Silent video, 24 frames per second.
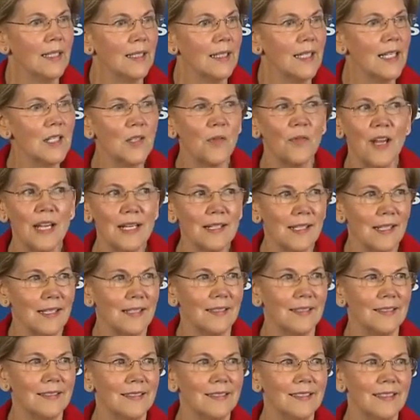Let's face
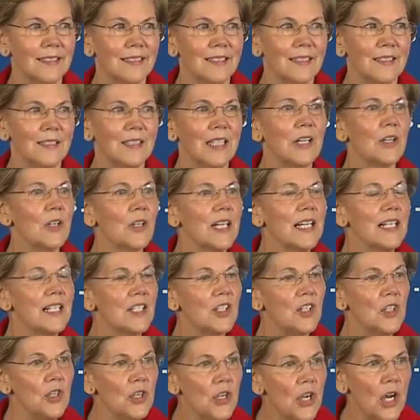it, there
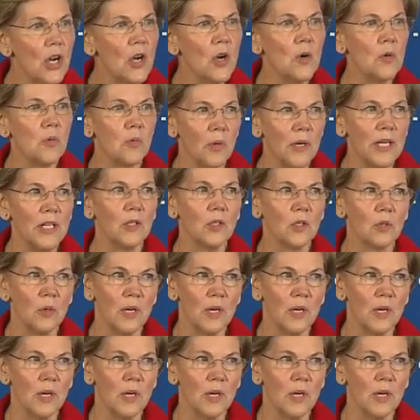is no real